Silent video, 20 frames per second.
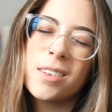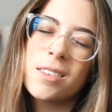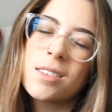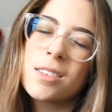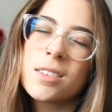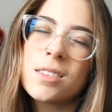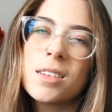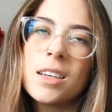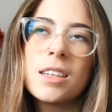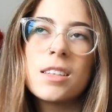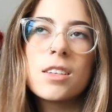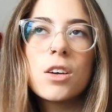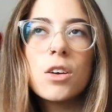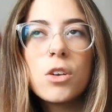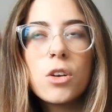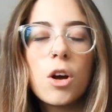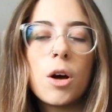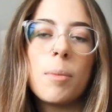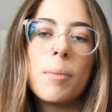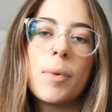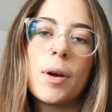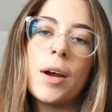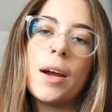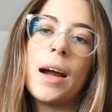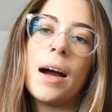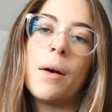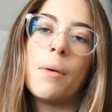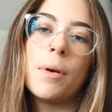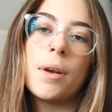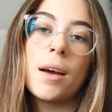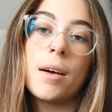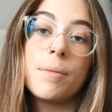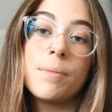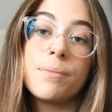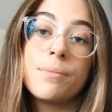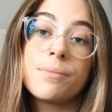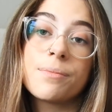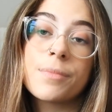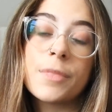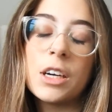It's it's a good combo. I would
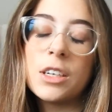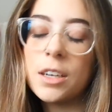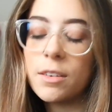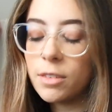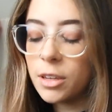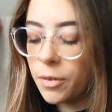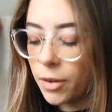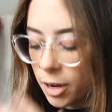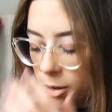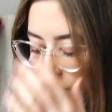um, I definitely